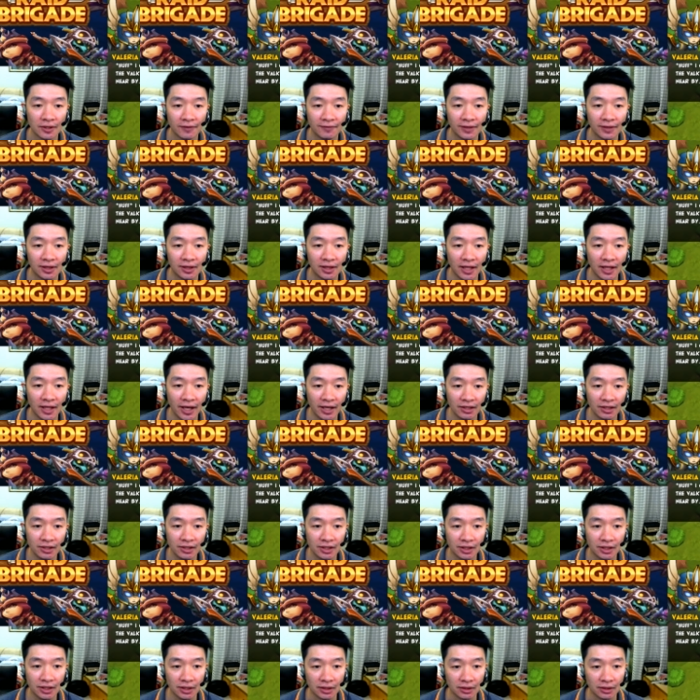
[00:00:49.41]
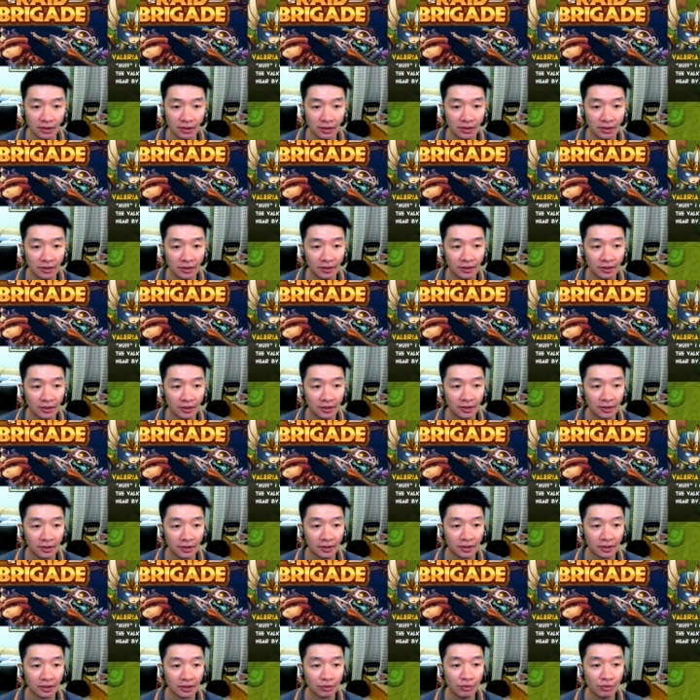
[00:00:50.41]
Valeria,
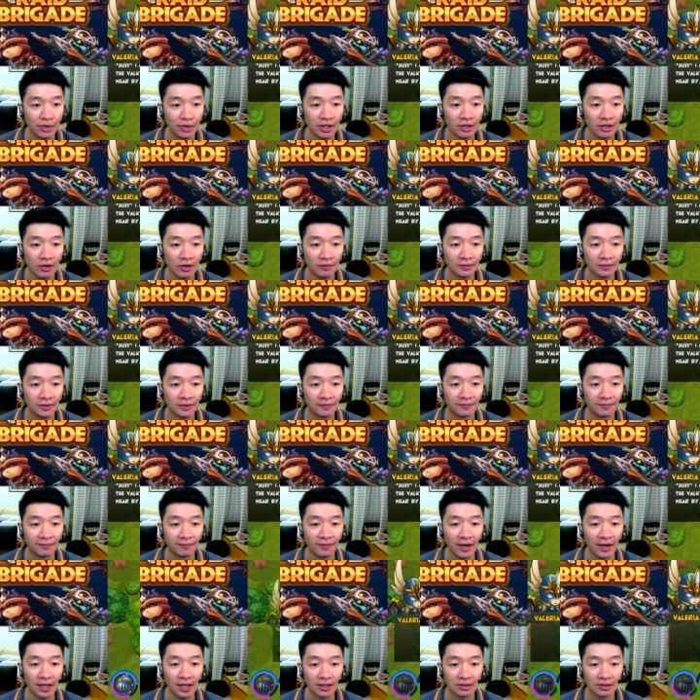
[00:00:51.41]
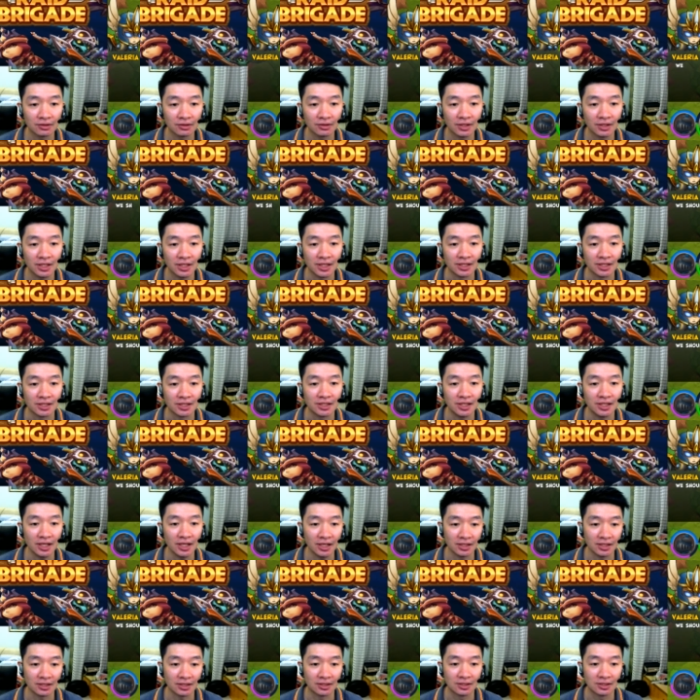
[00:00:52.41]
Queen of the Valkyries,
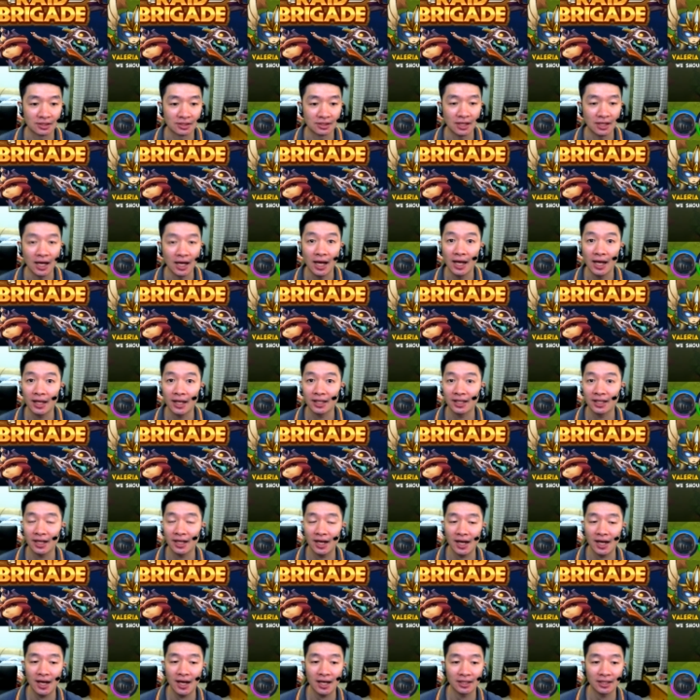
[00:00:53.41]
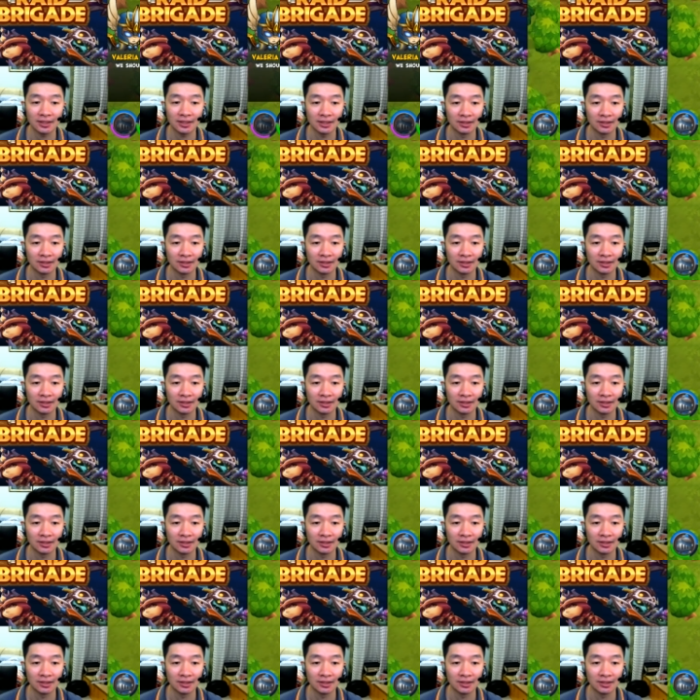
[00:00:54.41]
yes, I got an